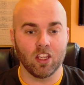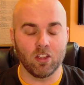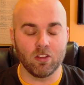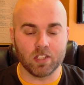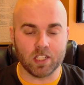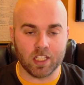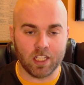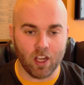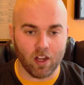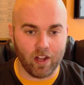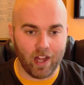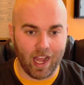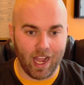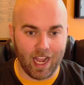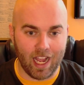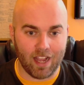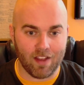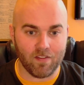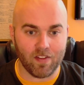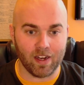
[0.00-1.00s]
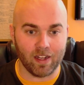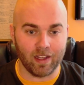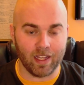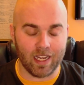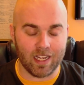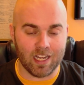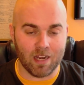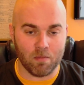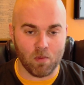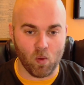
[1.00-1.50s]
you still have an
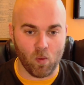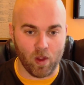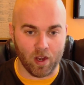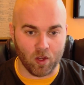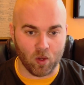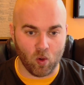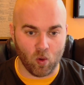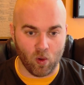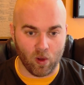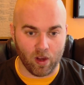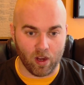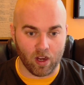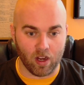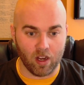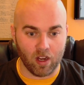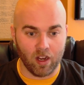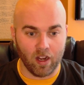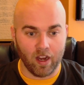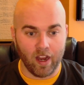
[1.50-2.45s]
elite number 1 corner.